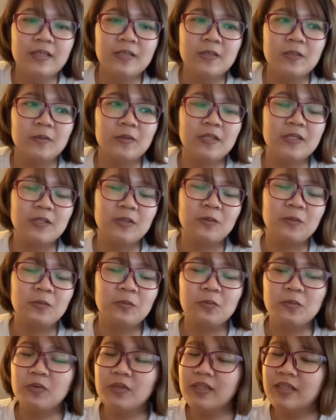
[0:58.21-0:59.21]
So it's a
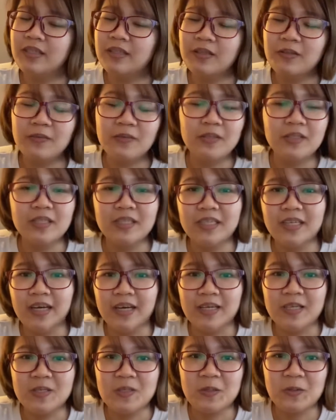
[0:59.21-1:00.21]
really, really
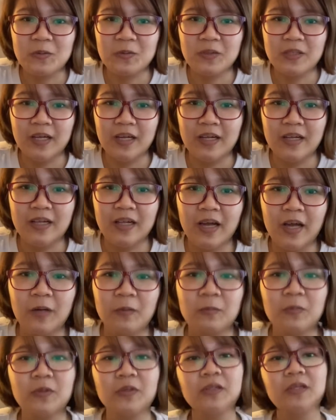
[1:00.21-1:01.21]
nice hotel.
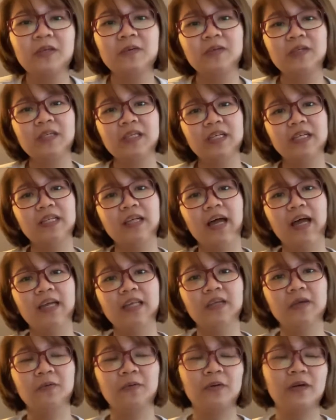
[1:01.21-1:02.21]
I'm really, really glad
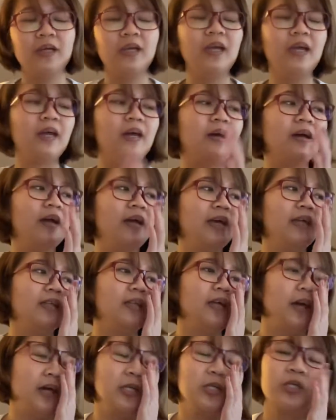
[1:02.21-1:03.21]
that we're here, and
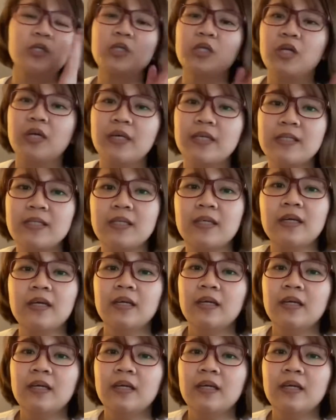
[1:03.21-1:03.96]
I just